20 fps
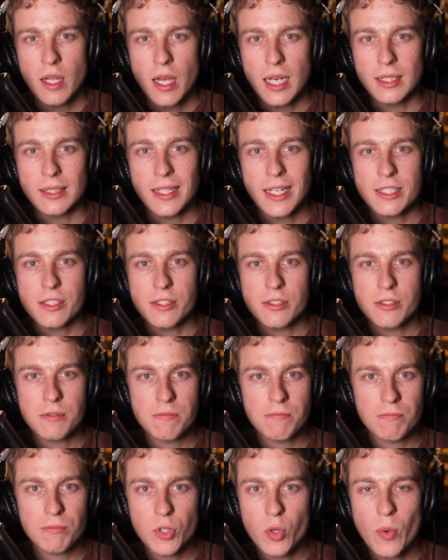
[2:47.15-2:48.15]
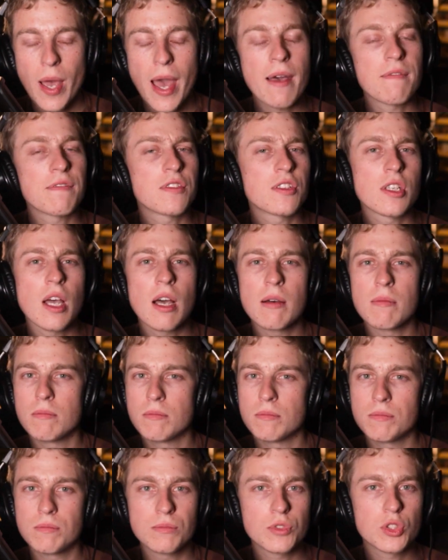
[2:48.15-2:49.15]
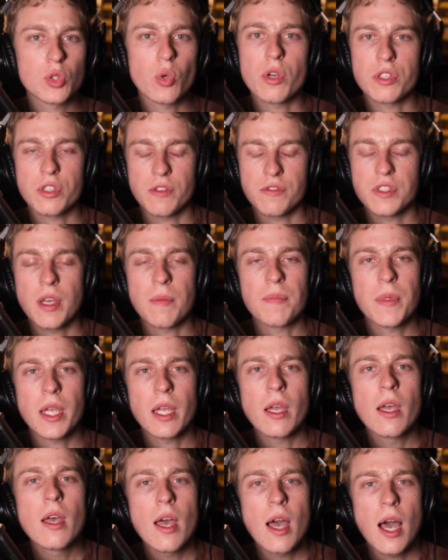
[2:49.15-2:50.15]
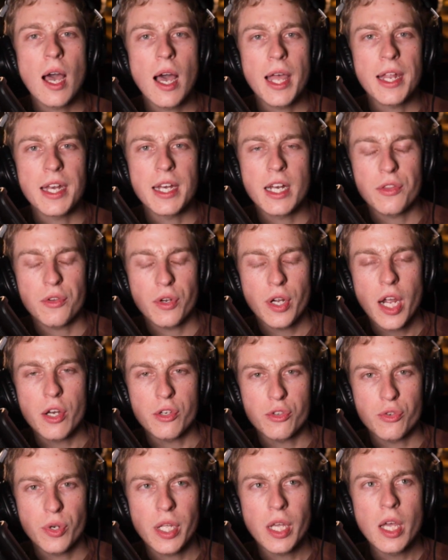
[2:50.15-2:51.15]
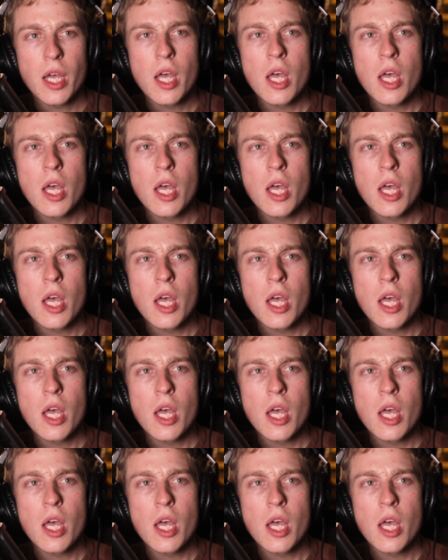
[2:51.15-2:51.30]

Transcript: unless you have some source of something in another country.